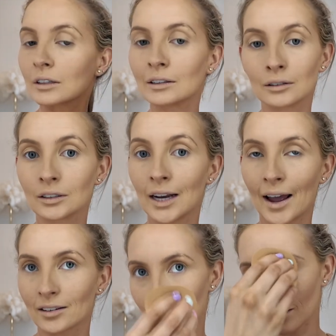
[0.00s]
it looks
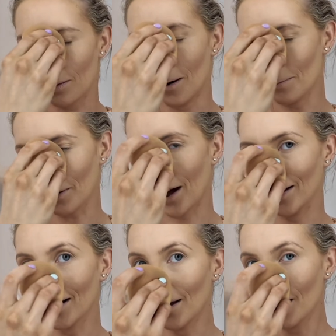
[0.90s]
nasty,
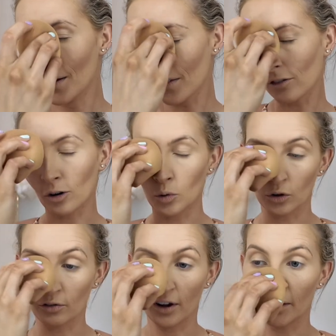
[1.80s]
but from all
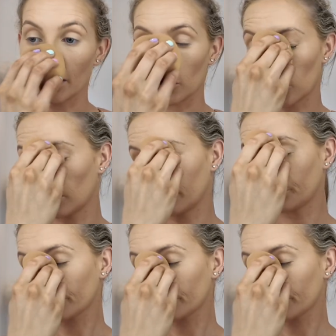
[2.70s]
the foundation,